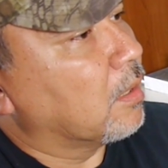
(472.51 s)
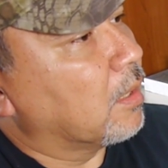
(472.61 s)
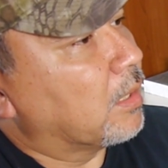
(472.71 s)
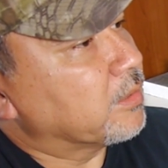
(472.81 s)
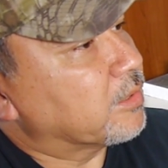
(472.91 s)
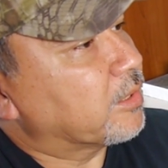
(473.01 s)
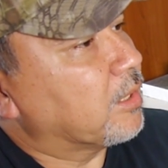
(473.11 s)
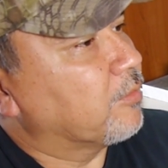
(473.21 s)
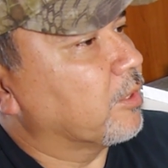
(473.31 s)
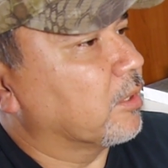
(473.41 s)
I'll just
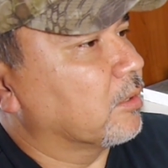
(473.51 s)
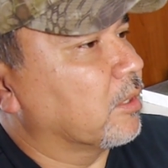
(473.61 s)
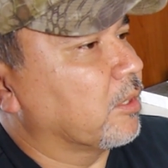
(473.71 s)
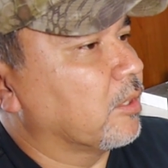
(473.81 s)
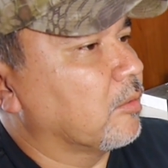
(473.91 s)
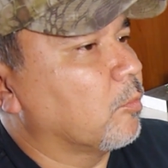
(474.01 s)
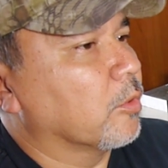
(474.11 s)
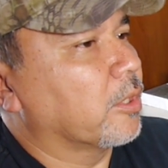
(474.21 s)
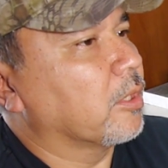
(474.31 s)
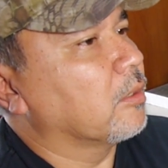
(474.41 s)
give it a good
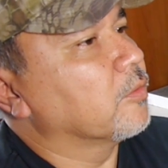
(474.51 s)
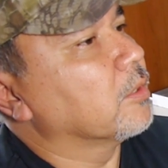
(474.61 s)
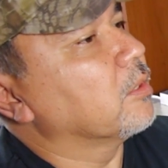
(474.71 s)
work over. It